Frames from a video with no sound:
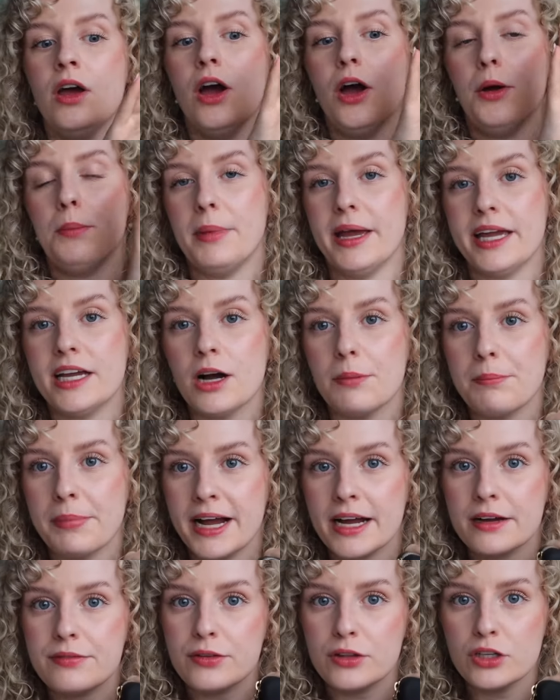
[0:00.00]
a makeup
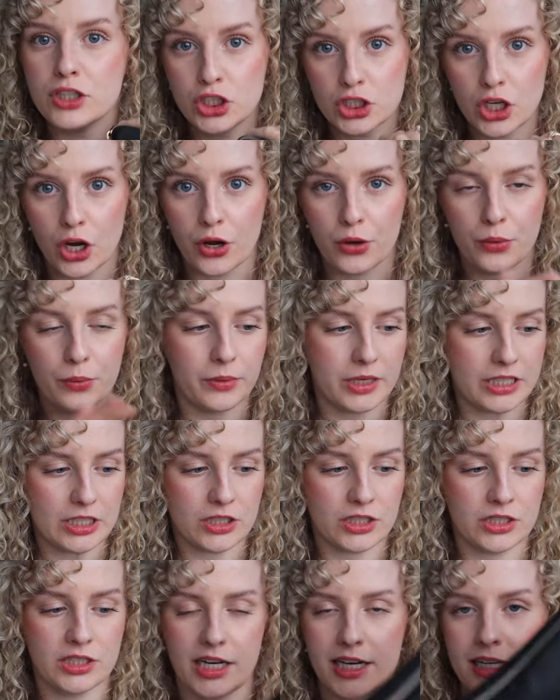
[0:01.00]
bag for the show,
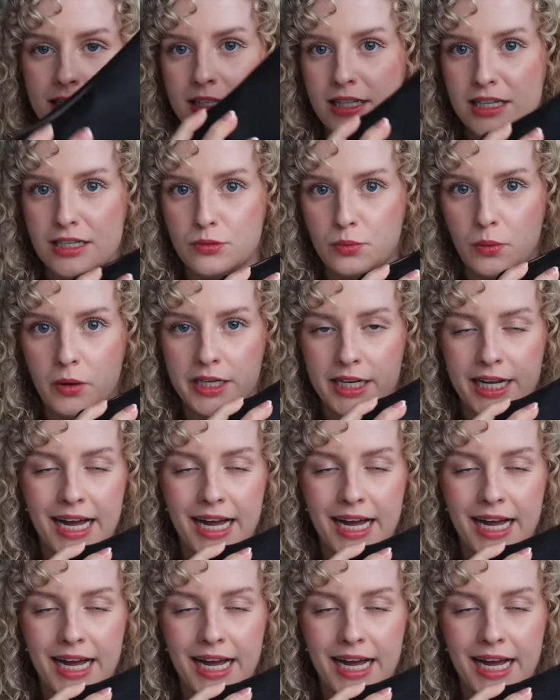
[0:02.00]
which is this one.